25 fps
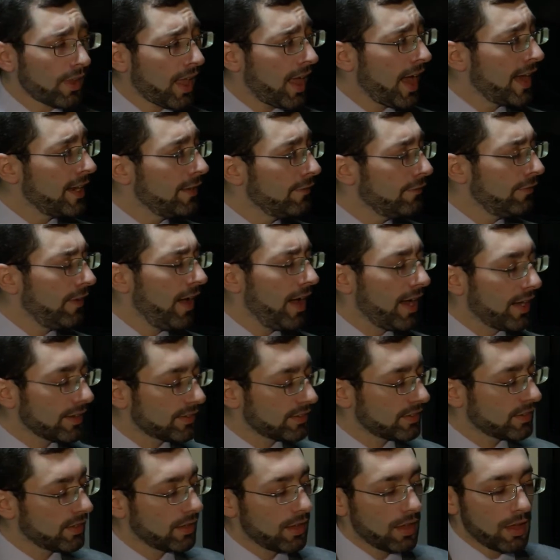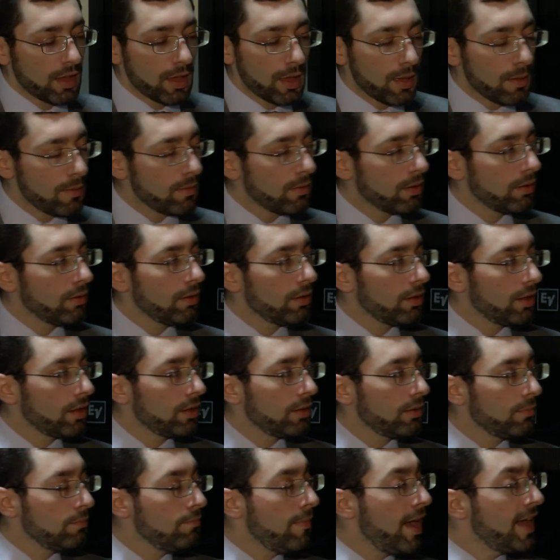And in fact,
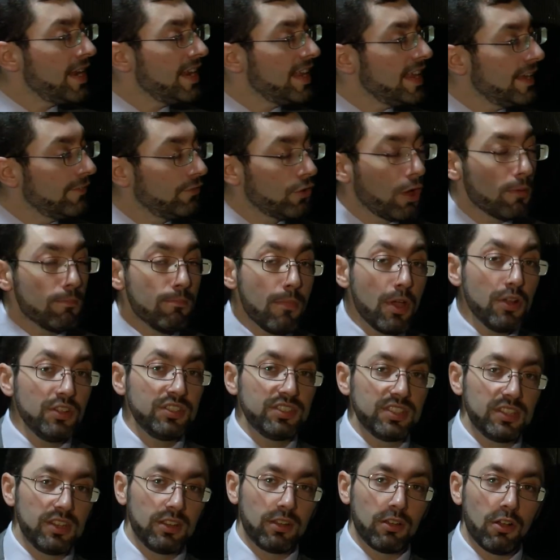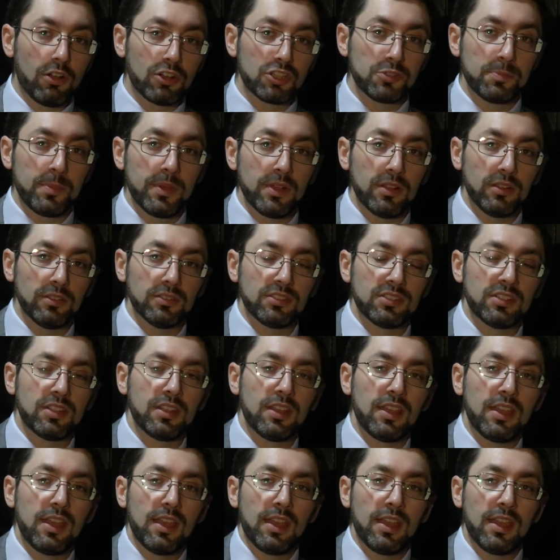many, if not most, synagogues built,